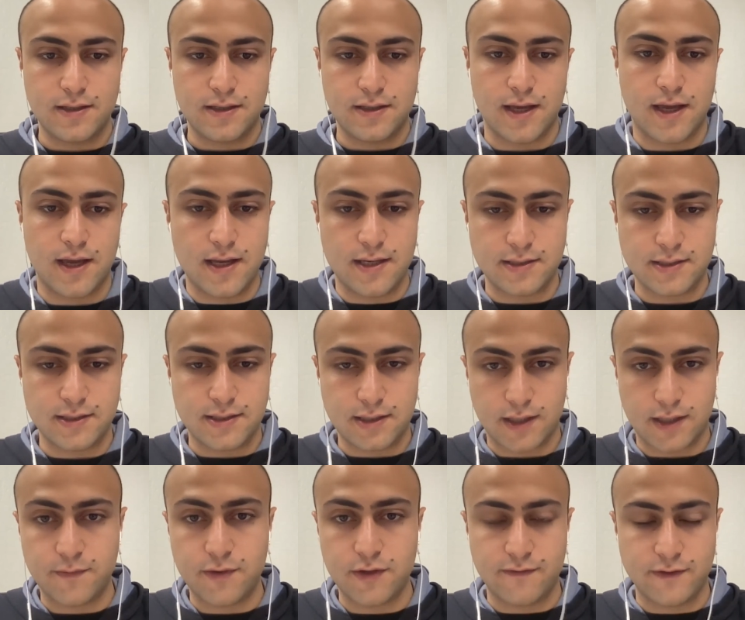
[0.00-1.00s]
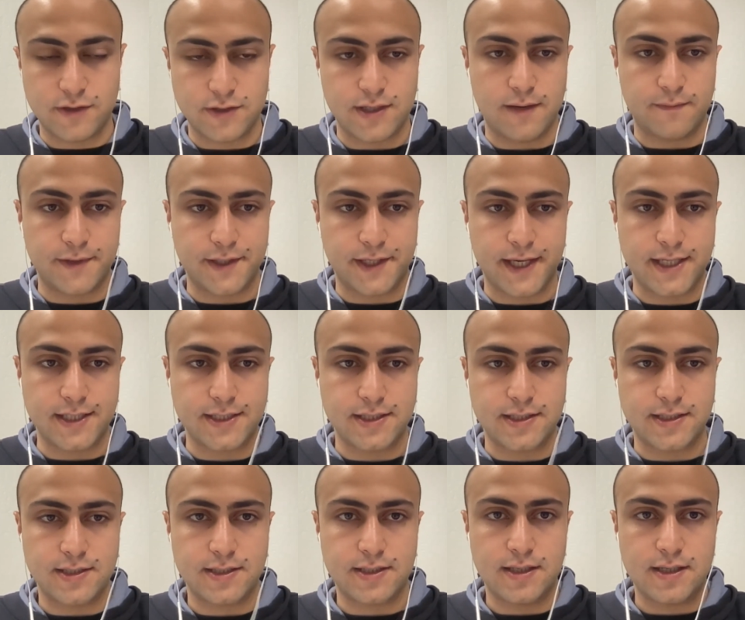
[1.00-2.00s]
and computer vision
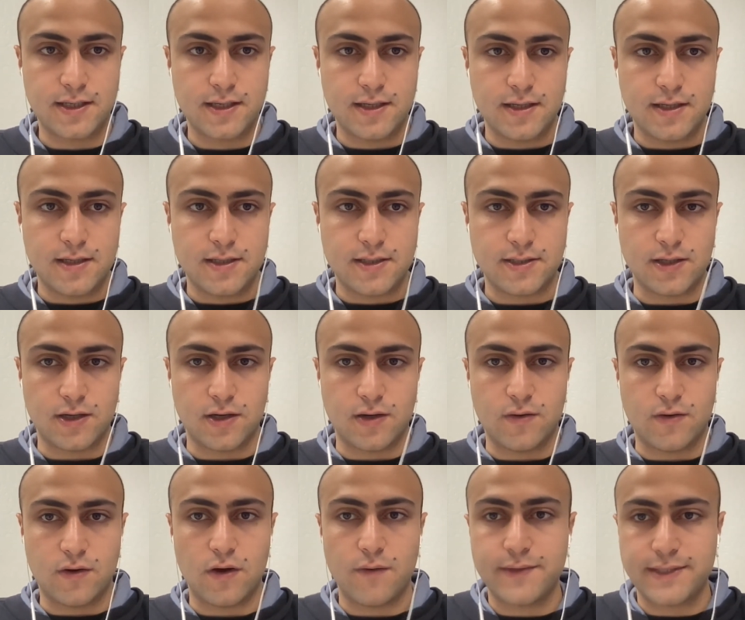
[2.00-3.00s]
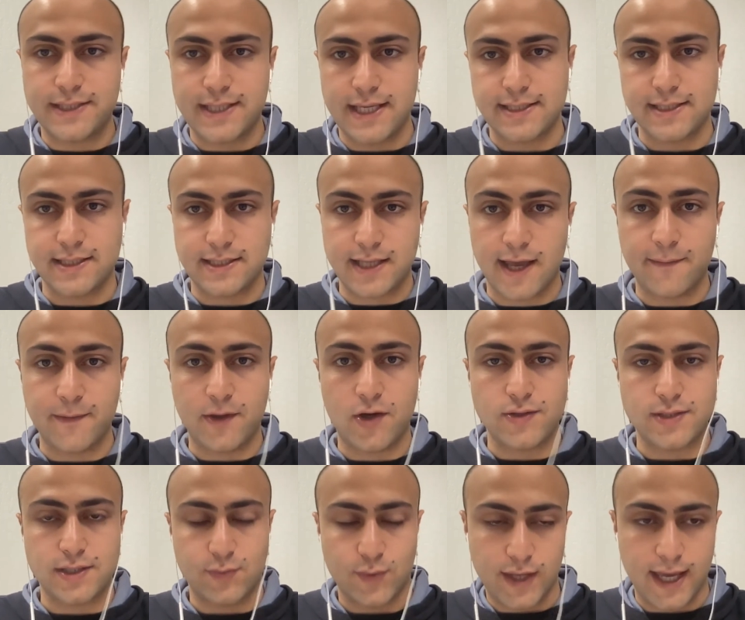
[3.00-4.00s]
applications. So obviously, as the time
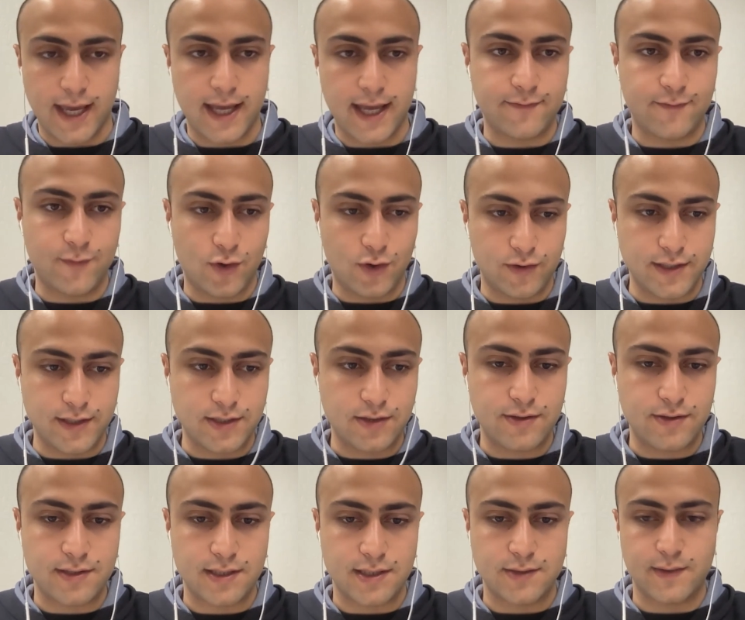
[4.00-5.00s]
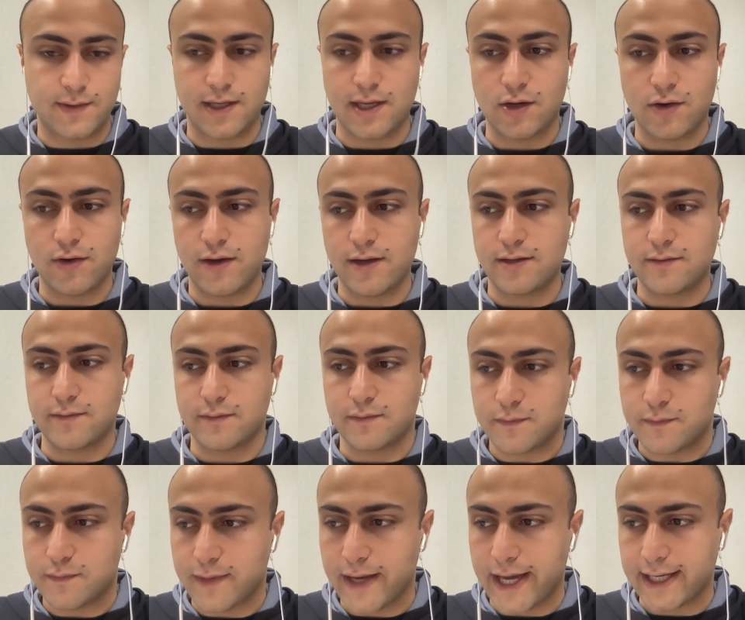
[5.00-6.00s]
goes and we had more resources, we can go and
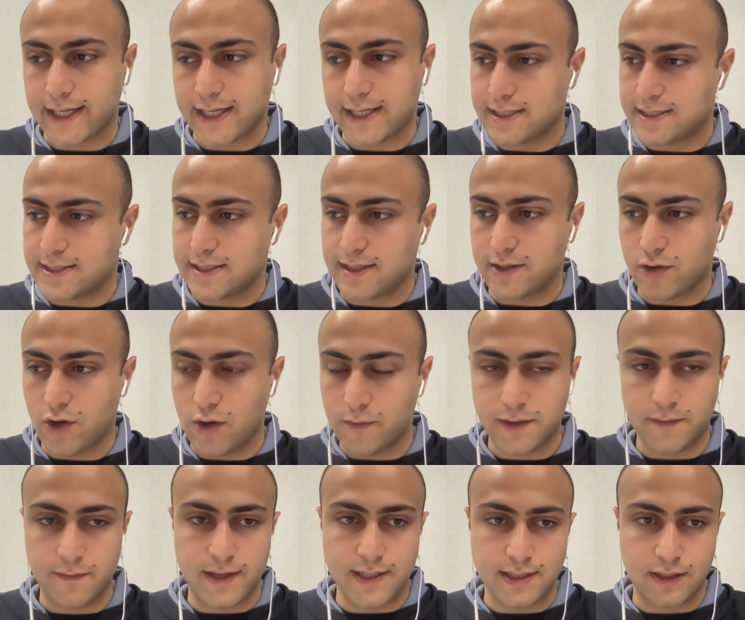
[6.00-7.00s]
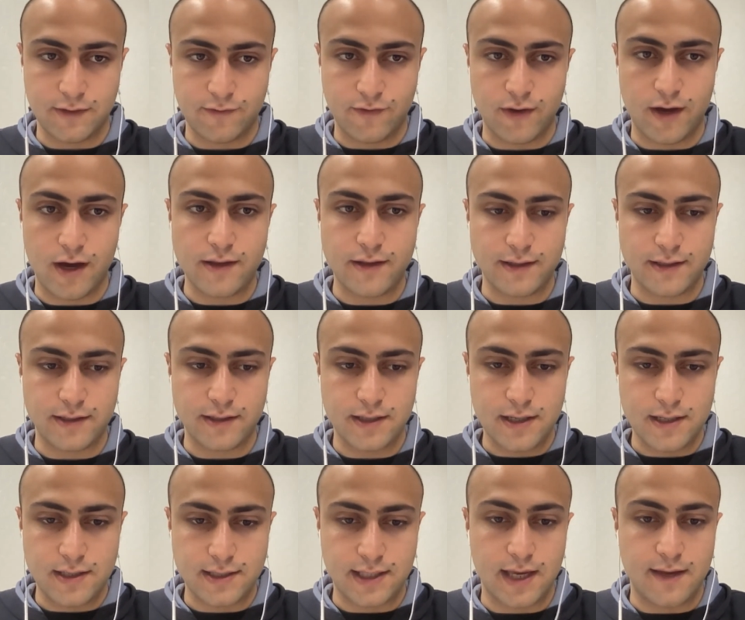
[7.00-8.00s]
back and start optimizing for other
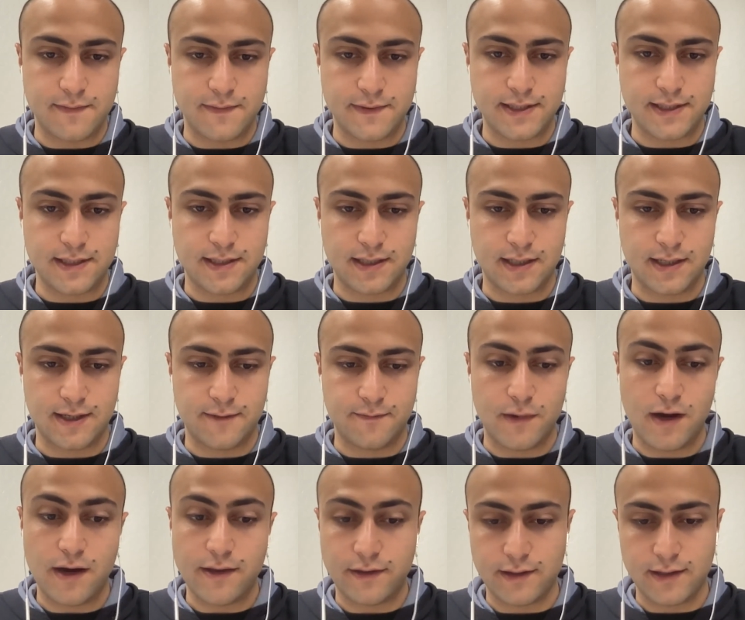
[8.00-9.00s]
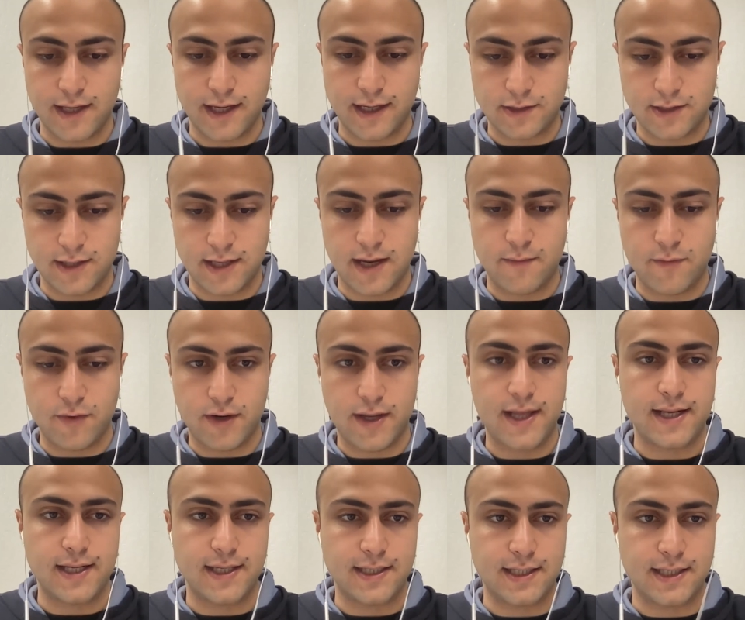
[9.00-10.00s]
scapes, other like data
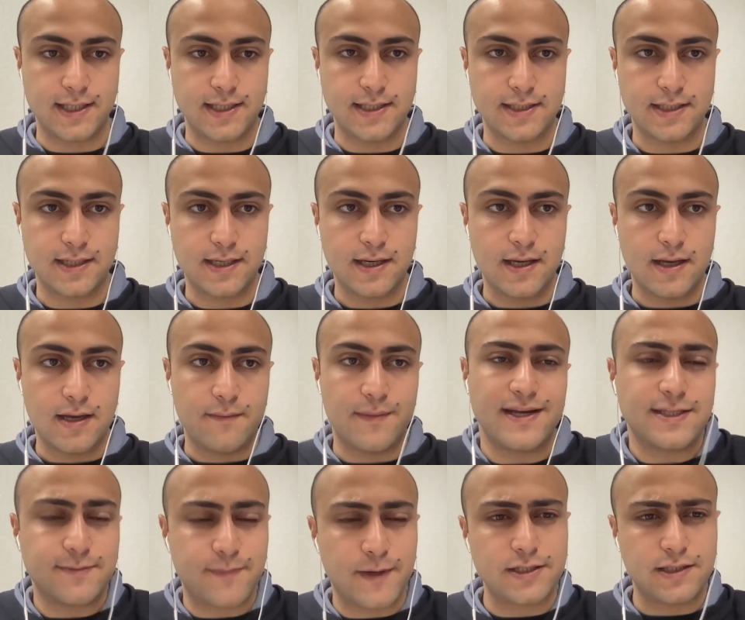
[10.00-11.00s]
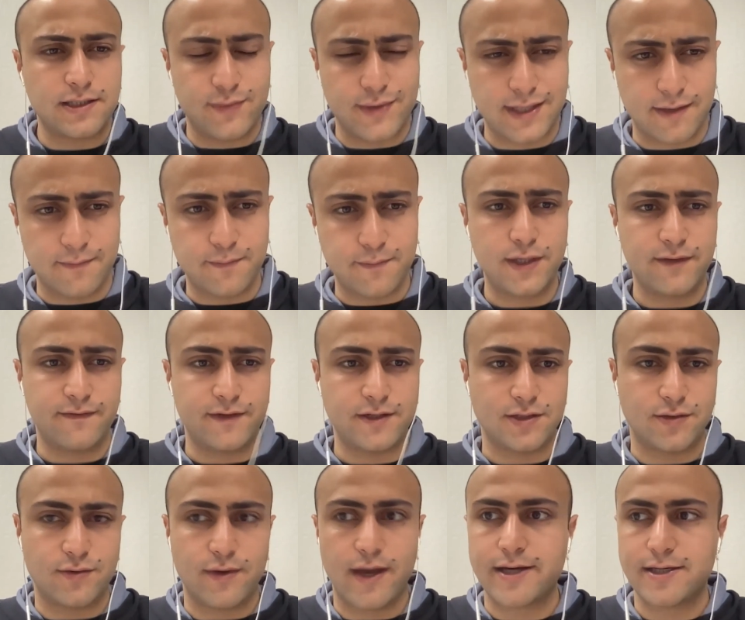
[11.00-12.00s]
modalities. But especially with computer
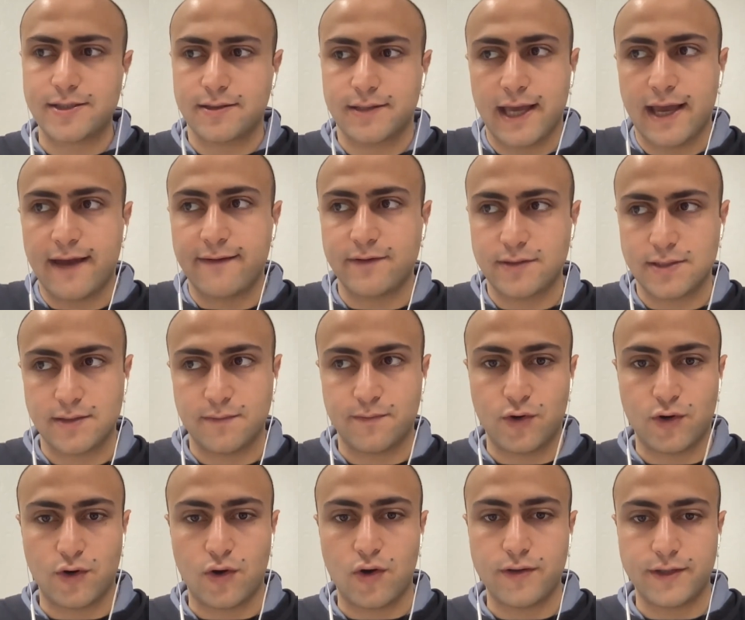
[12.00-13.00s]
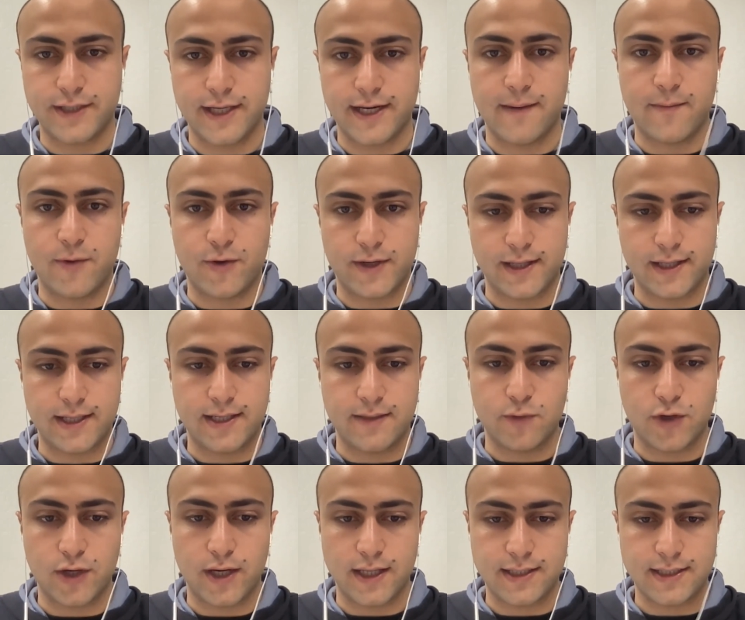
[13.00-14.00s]
vision, you actually have to support all the data
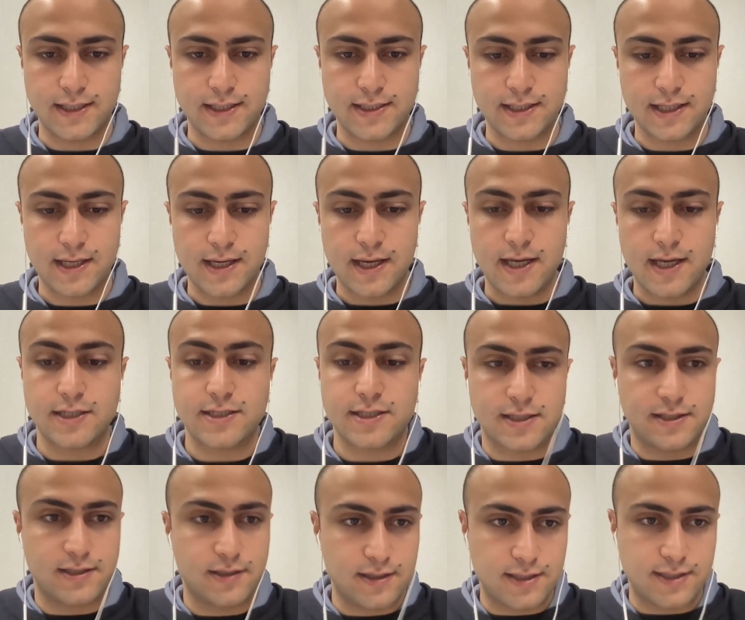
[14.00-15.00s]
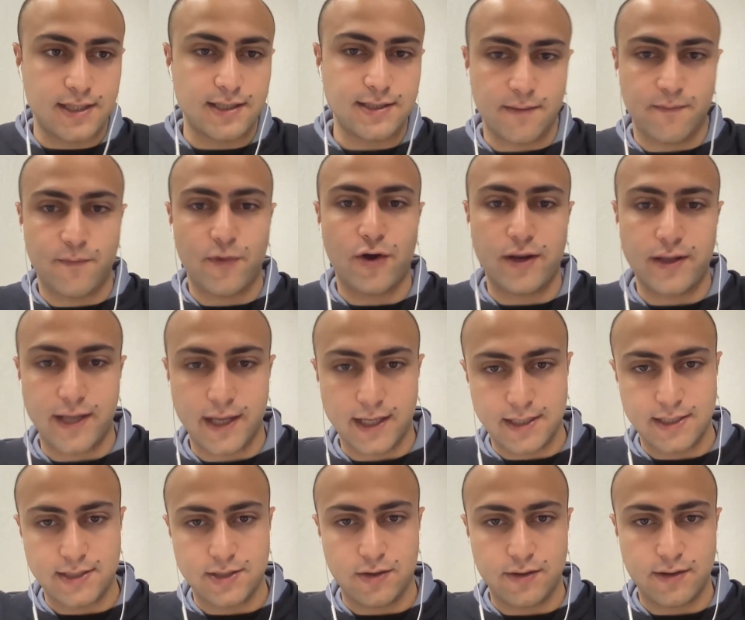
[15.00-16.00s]
modalities. It's just since the bottleneck
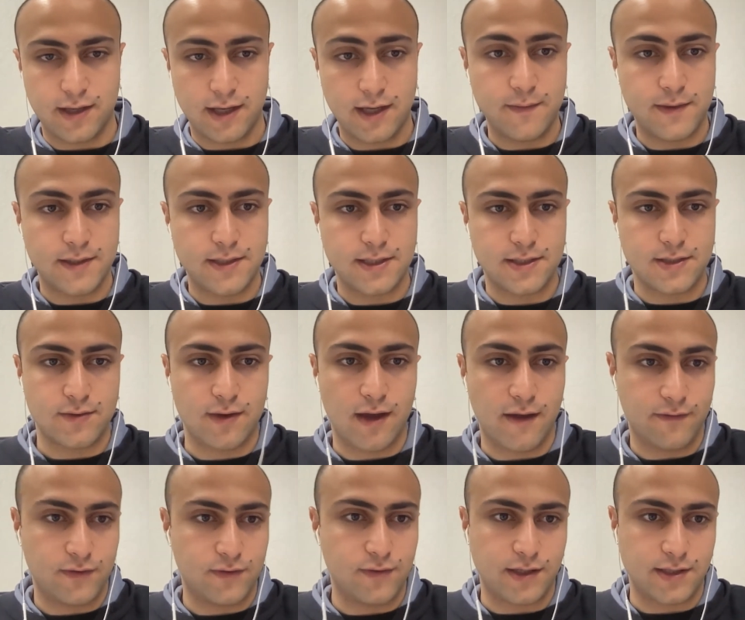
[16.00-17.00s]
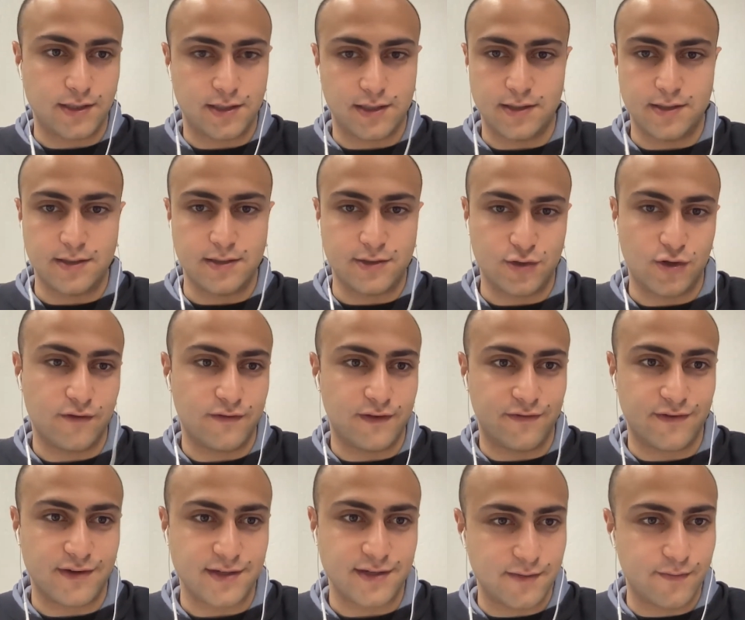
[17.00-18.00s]
is on the images, you have to actually solve the
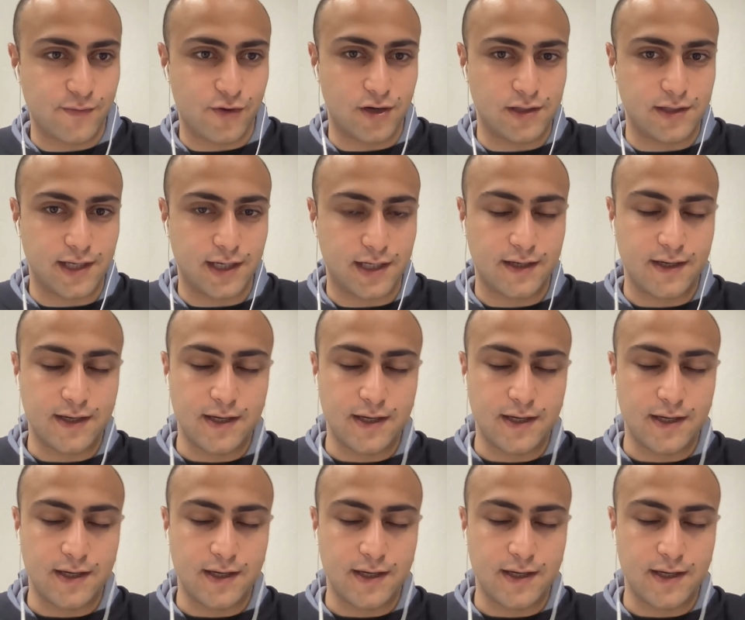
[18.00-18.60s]
bottleneck.